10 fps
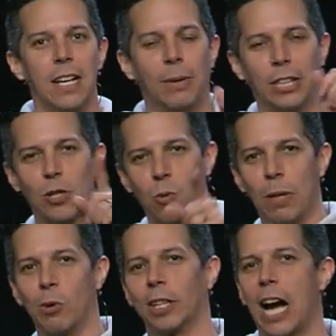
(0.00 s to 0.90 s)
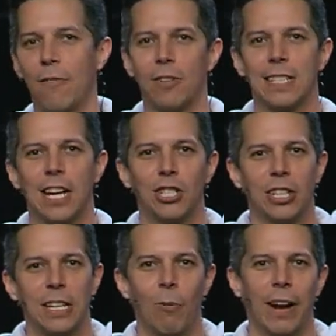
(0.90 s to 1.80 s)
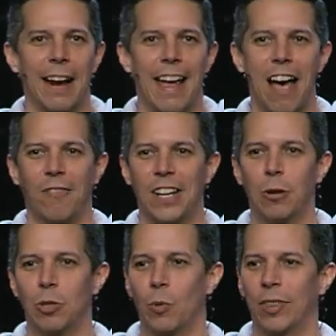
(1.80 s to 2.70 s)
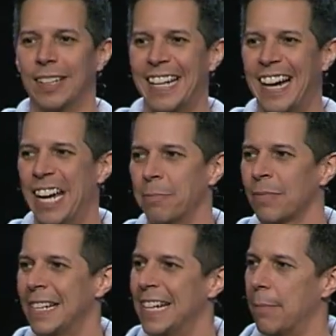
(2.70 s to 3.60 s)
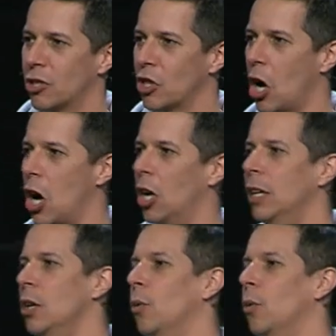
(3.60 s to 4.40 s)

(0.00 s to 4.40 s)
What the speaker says: but there's one more conversation he wanted to have, and it was with a guy named Saul,